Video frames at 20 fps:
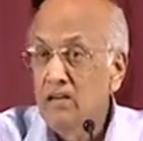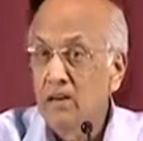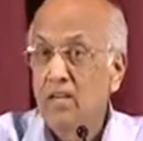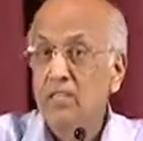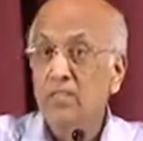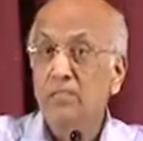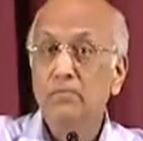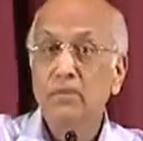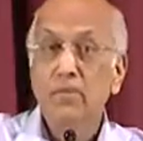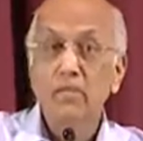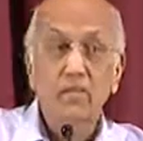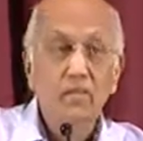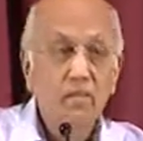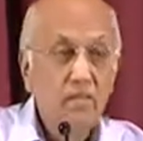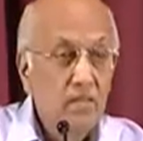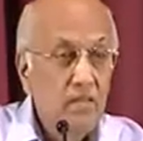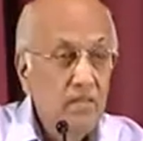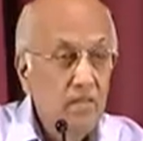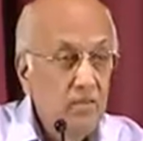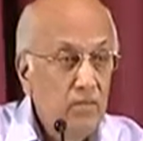her husband
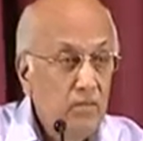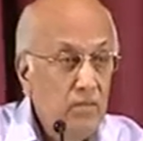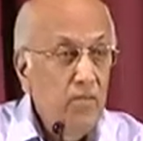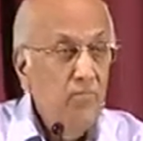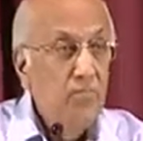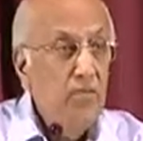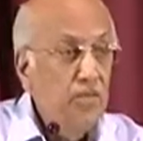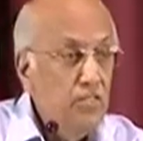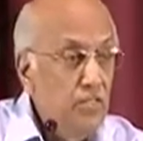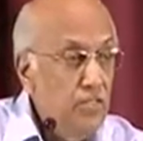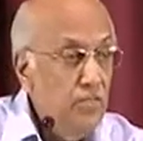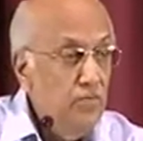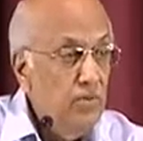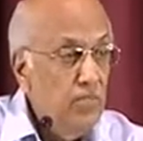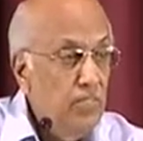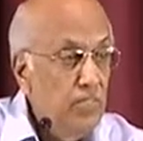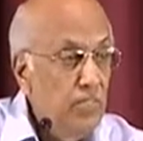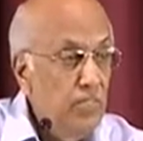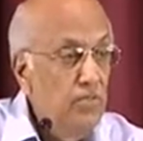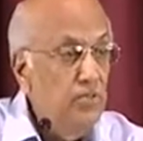only because she
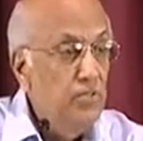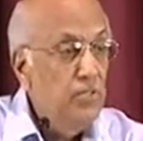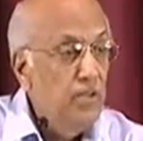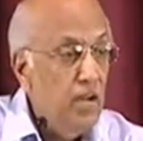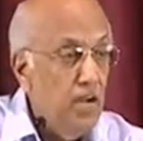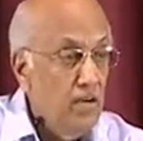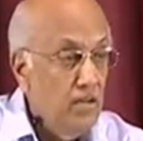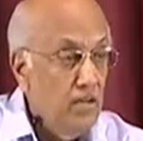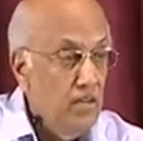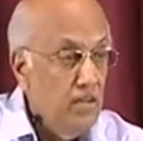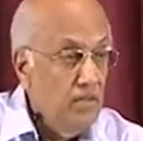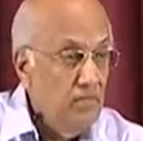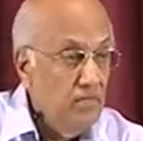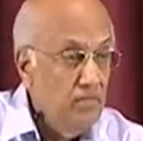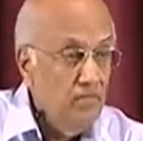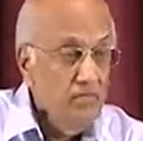wants a new sari